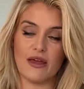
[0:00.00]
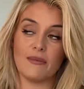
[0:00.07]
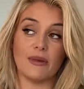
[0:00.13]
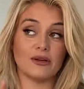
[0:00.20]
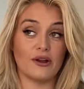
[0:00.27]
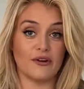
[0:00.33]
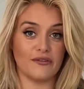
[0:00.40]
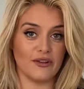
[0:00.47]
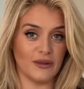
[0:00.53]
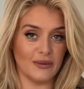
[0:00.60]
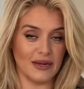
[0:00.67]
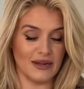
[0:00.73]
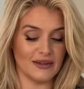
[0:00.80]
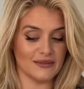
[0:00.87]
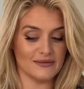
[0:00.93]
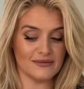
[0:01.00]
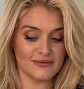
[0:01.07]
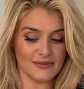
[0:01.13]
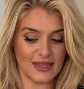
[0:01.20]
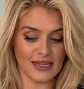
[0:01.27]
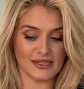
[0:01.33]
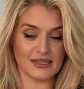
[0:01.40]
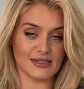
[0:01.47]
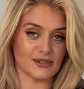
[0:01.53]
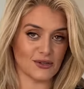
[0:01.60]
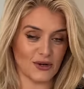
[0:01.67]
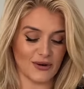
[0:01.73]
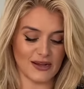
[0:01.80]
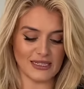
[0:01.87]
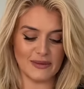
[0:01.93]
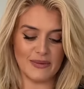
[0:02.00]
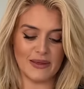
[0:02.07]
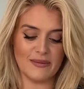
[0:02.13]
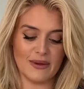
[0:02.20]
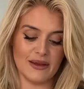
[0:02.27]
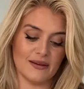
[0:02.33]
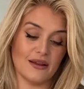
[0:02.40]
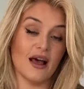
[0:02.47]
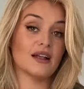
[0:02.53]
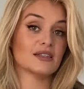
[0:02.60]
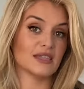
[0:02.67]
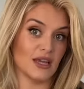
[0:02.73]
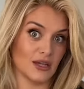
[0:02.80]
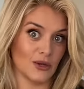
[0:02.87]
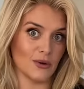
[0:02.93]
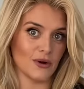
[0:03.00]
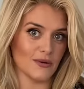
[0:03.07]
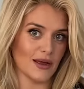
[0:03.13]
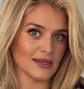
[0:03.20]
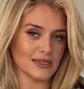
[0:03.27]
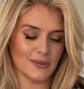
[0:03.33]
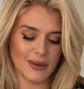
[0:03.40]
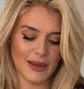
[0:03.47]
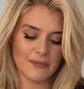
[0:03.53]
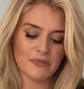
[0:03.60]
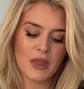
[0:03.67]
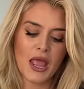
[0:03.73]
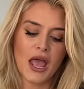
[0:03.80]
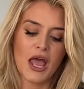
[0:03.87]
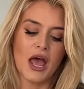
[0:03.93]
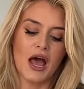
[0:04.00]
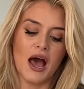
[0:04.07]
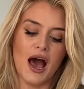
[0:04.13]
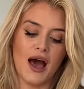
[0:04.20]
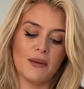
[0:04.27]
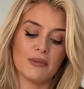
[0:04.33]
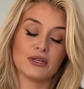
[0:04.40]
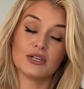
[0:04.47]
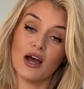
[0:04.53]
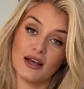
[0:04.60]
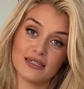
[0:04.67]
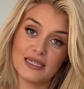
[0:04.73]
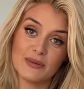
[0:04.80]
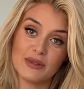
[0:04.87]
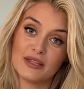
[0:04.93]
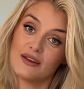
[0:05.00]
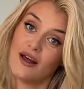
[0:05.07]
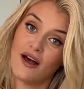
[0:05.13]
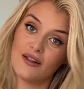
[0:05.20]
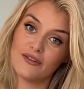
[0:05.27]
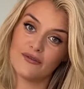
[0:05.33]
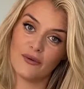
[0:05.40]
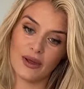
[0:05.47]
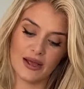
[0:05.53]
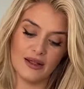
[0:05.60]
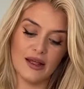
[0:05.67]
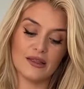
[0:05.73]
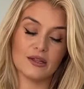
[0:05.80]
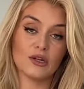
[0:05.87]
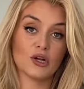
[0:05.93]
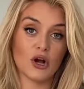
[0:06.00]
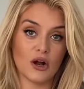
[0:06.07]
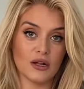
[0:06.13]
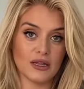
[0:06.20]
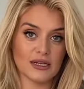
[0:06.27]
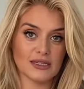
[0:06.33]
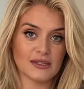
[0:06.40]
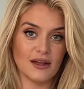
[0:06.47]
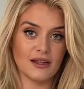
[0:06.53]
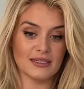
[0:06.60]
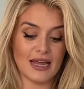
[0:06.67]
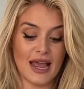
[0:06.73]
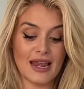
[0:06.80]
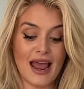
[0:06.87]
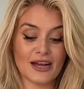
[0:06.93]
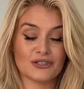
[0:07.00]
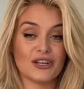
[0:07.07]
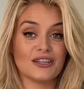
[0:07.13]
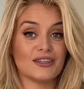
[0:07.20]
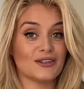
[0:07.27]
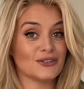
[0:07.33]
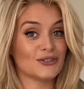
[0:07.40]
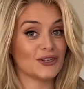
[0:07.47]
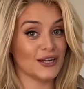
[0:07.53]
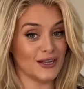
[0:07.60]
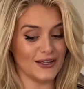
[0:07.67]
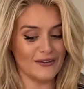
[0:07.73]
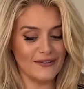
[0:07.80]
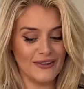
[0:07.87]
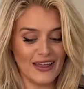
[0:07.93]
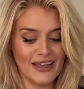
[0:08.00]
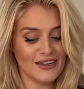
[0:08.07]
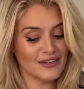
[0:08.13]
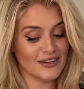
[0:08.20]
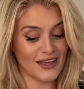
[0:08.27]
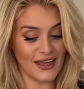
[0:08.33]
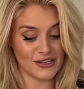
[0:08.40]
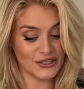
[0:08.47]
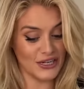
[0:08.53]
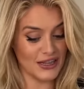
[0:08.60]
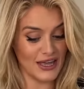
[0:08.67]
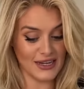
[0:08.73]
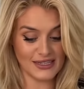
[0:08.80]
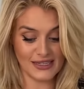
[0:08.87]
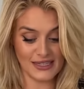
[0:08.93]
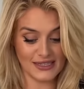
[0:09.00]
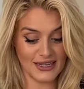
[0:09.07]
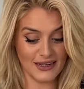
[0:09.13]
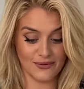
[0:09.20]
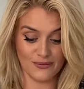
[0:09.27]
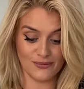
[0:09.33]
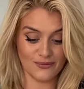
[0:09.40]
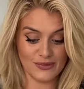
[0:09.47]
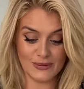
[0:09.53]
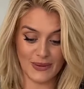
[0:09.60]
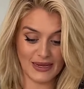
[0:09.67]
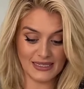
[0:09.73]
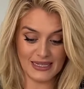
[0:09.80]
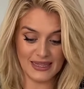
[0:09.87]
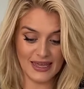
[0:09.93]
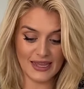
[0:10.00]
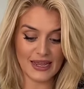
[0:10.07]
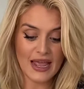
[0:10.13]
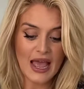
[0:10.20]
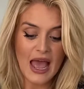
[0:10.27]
and my daughter Philomena thinks this is her recipe, but I'll tell you her recipe. Toss them with a little olive oil, a little garlic salt, and actually a little chili flake. Yeah, she likes this like spicy thing.